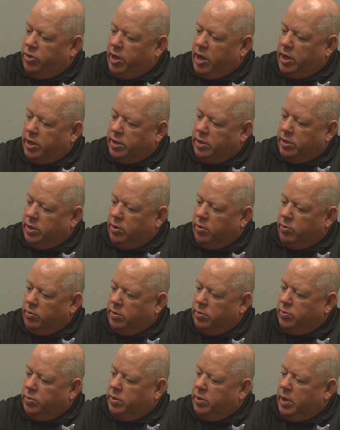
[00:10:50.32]
that, and
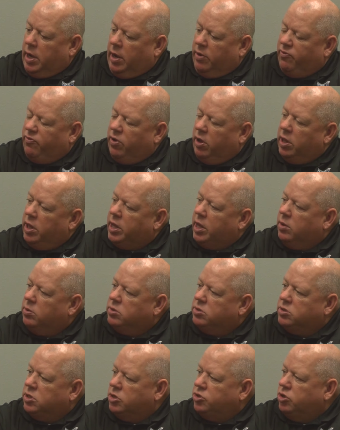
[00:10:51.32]
when I felt like it
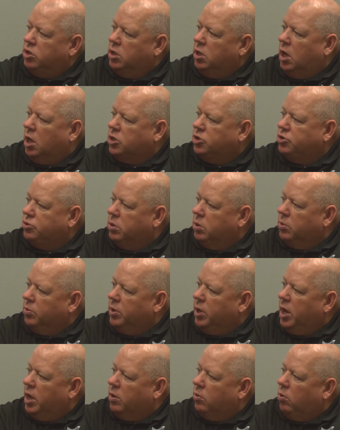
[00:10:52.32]
was such a luxury when
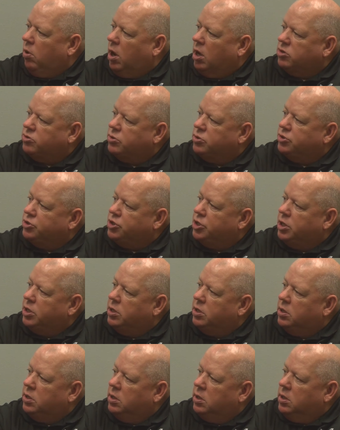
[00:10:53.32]
we had a wash machine
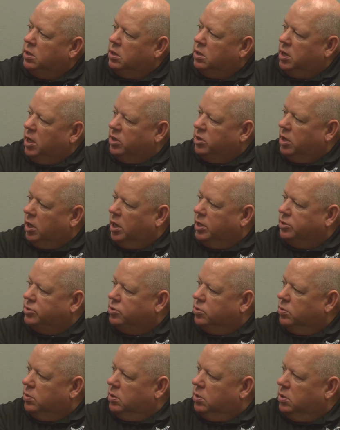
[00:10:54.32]
at the high
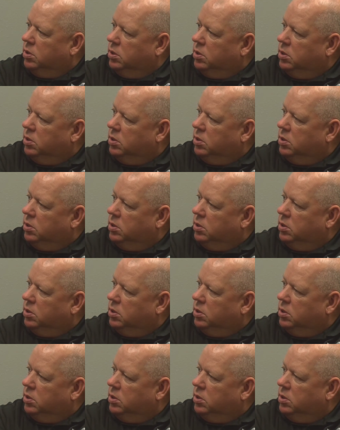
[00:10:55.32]
school.